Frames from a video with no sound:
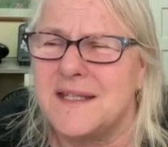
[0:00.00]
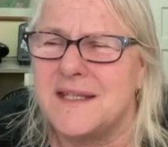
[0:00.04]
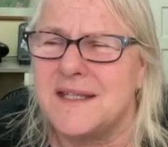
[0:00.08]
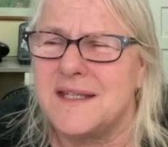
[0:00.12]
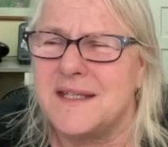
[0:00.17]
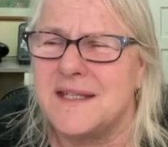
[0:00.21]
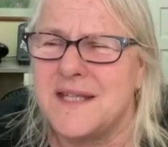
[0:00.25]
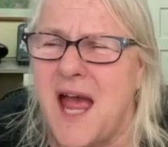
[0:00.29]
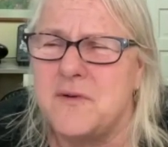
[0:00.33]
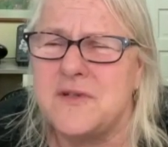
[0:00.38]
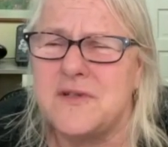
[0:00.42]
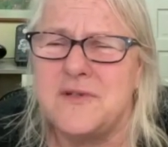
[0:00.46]

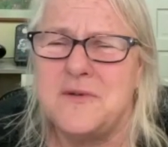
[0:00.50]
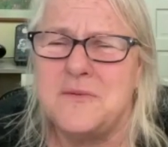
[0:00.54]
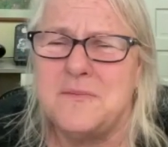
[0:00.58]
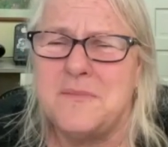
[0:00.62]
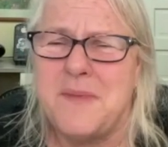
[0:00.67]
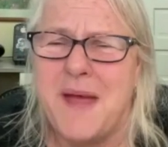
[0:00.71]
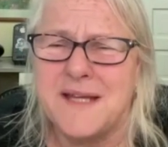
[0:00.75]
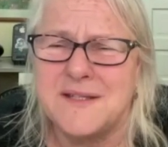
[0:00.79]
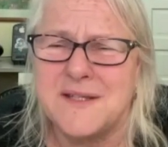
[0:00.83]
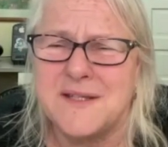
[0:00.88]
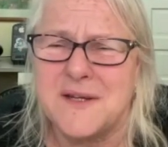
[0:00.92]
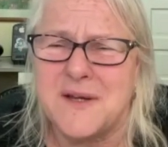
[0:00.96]
Taos,
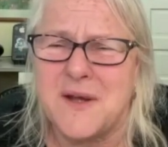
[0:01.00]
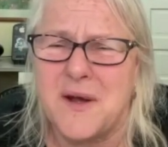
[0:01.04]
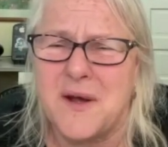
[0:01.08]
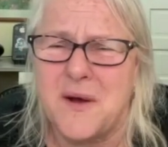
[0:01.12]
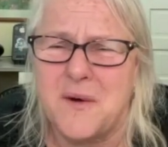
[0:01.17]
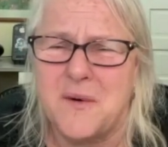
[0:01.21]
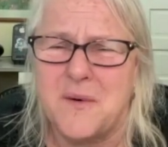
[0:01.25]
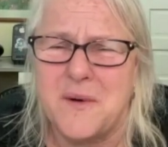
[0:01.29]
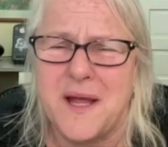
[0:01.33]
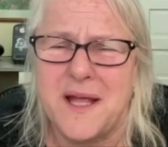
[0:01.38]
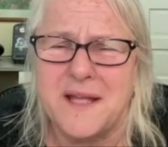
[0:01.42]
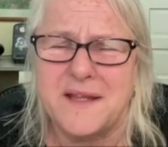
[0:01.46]
New
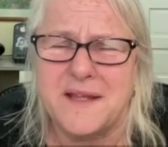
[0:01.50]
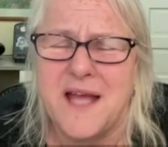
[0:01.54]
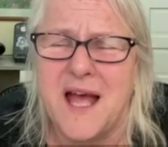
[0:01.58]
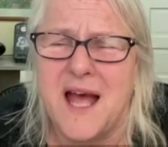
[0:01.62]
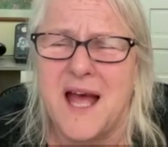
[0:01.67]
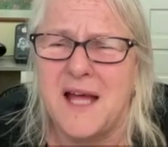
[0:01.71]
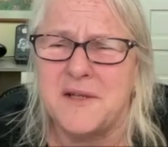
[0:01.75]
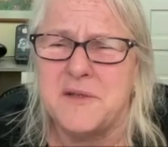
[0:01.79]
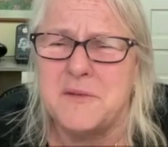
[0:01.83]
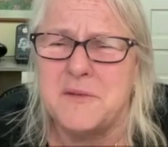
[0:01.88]
Mexico at the